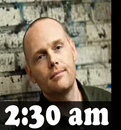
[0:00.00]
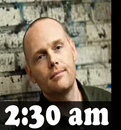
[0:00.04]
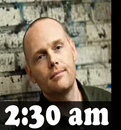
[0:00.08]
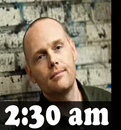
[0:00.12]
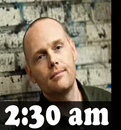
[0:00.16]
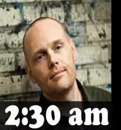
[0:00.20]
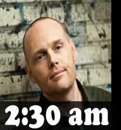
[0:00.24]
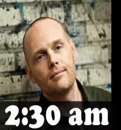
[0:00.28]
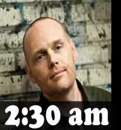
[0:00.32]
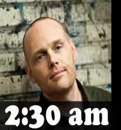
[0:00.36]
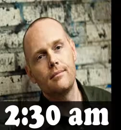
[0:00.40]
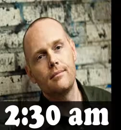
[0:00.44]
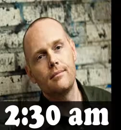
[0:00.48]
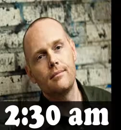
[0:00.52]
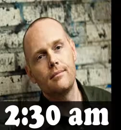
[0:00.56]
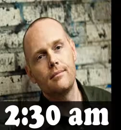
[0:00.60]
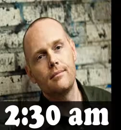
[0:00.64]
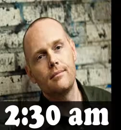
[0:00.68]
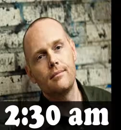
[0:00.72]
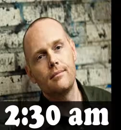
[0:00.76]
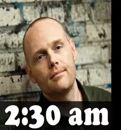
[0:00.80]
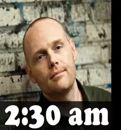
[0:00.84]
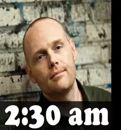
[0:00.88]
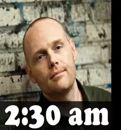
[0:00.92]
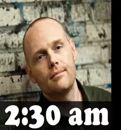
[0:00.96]

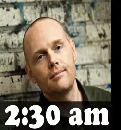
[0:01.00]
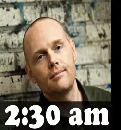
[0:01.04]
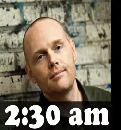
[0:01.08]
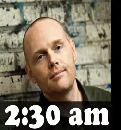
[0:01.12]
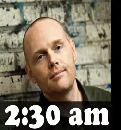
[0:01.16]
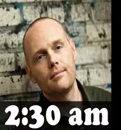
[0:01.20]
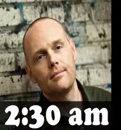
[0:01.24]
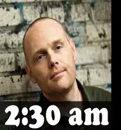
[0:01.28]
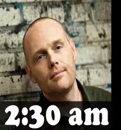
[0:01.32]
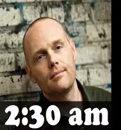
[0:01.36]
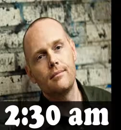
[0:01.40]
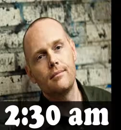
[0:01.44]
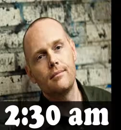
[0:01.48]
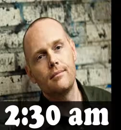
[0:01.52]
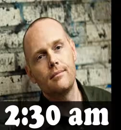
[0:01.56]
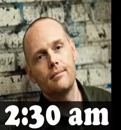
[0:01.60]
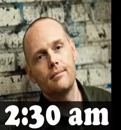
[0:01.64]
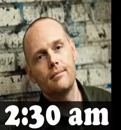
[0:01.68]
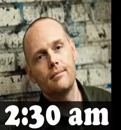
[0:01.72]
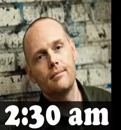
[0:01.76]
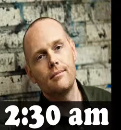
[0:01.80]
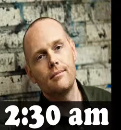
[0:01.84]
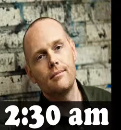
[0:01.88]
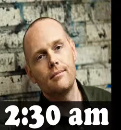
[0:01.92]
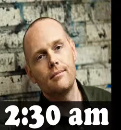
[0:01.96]

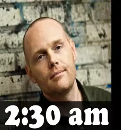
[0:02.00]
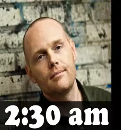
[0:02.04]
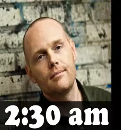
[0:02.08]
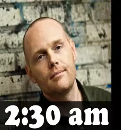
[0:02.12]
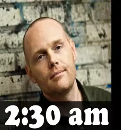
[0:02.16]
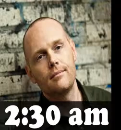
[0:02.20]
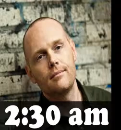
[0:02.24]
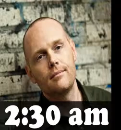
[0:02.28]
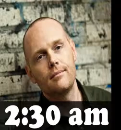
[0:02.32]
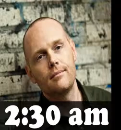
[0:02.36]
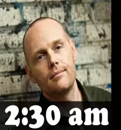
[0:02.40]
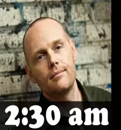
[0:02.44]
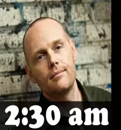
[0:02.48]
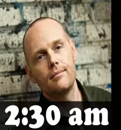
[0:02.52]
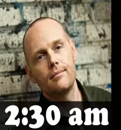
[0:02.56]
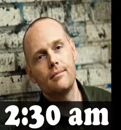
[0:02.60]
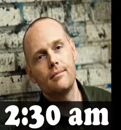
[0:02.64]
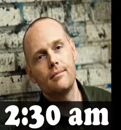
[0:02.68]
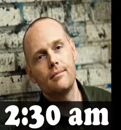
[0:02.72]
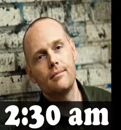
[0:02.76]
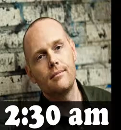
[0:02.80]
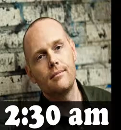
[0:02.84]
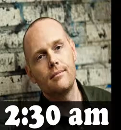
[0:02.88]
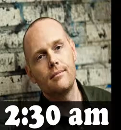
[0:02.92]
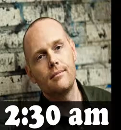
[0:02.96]

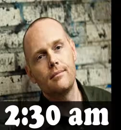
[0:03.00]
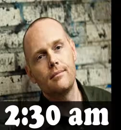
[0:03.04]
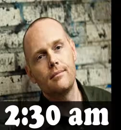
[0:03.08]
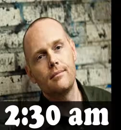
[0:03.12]
[no speech]